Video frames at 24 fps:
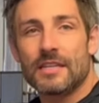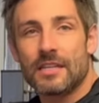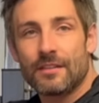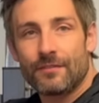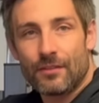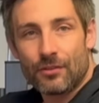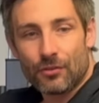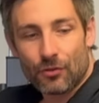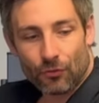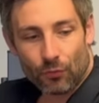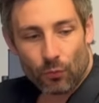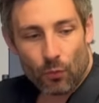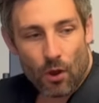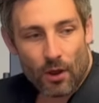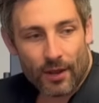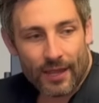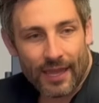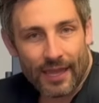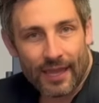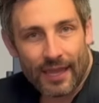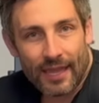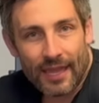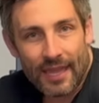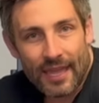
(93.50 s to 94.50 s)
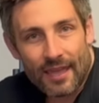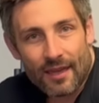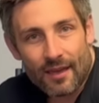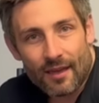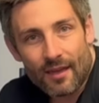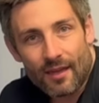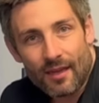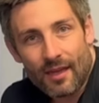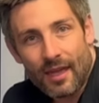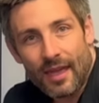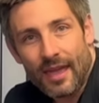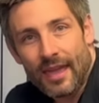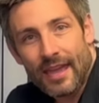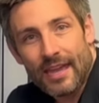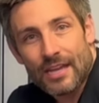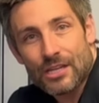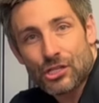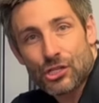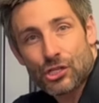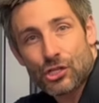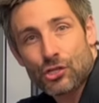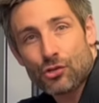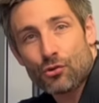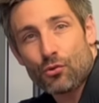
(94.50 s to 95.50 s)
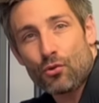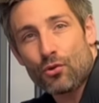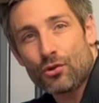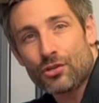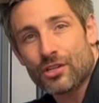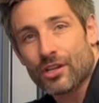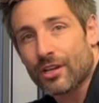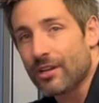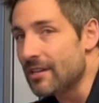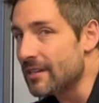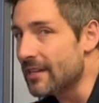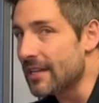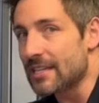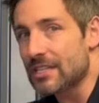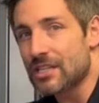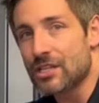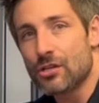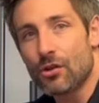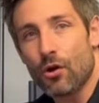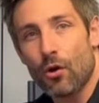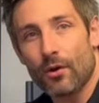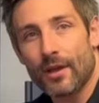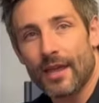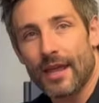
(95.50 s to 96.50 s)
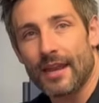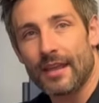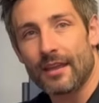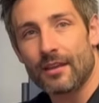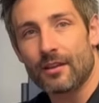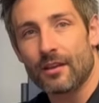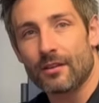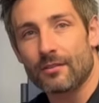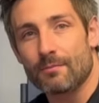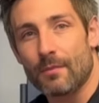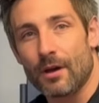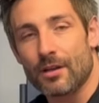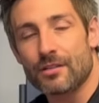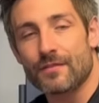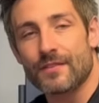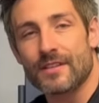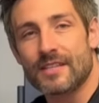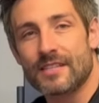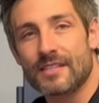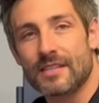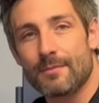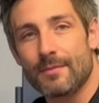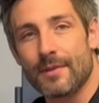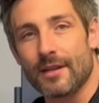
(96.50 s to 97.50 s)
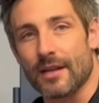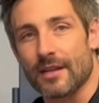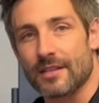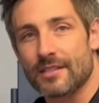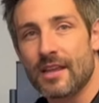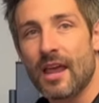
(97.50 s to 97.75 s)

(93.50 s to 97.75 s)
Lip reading: if you just work it here, it's shortened, it's not getting as much of a stimulus.